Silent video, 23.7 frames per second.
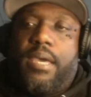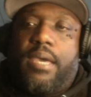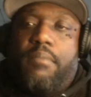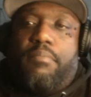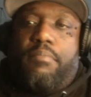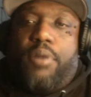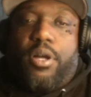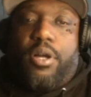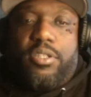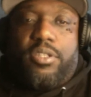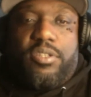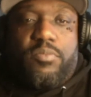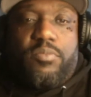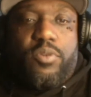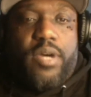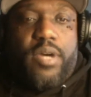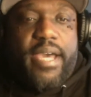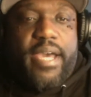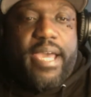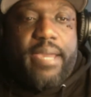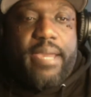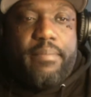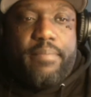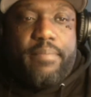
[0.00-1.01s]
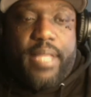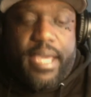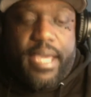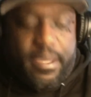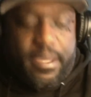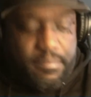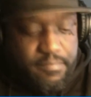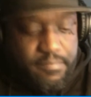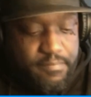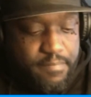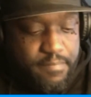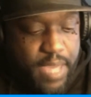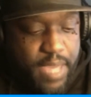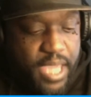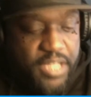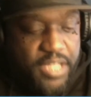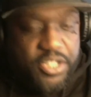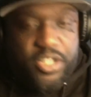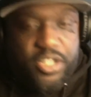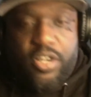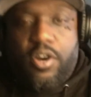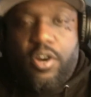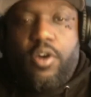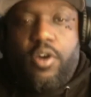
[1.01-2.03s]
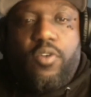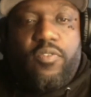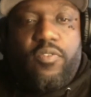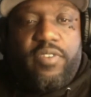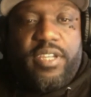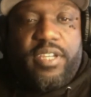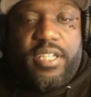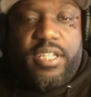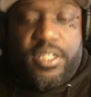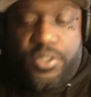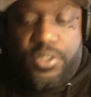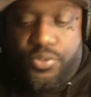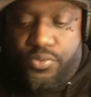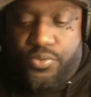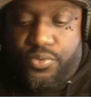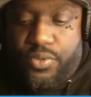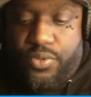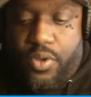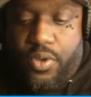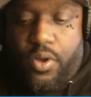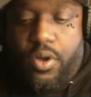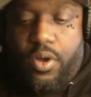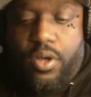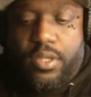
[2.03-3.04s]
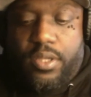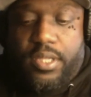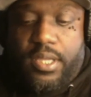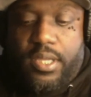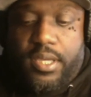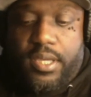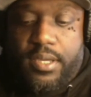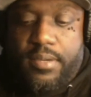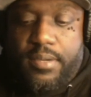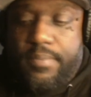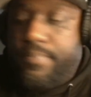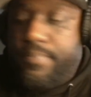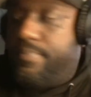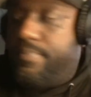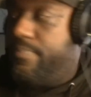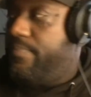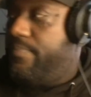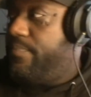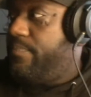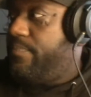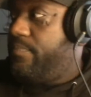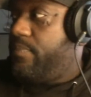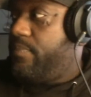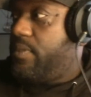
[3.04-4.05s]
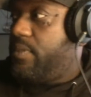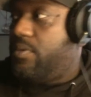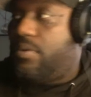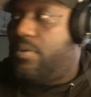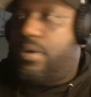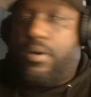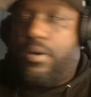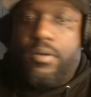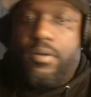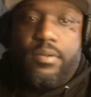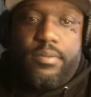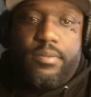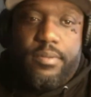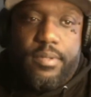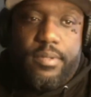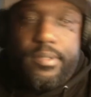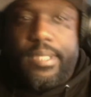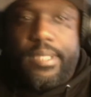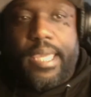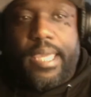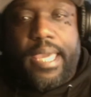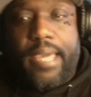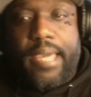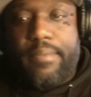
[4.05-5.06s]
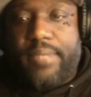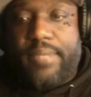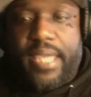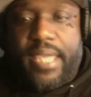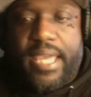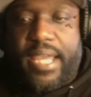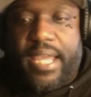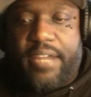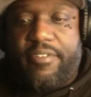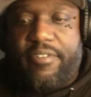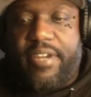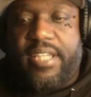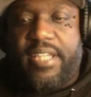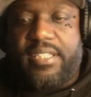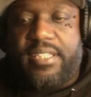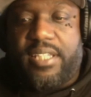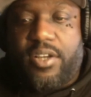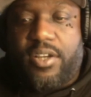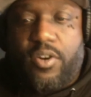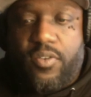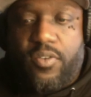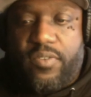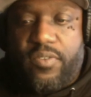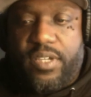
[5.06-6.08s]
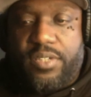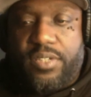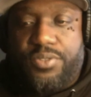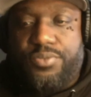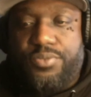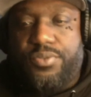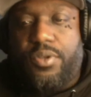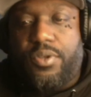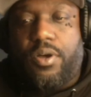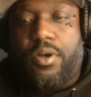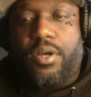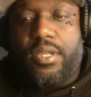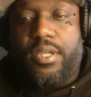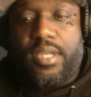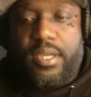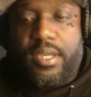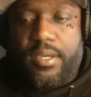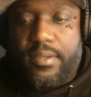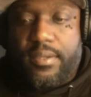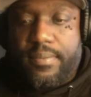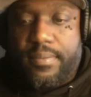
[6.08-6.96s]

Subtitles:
Baltimore had like major COVID issues all year. They had crazy COVID issues all year.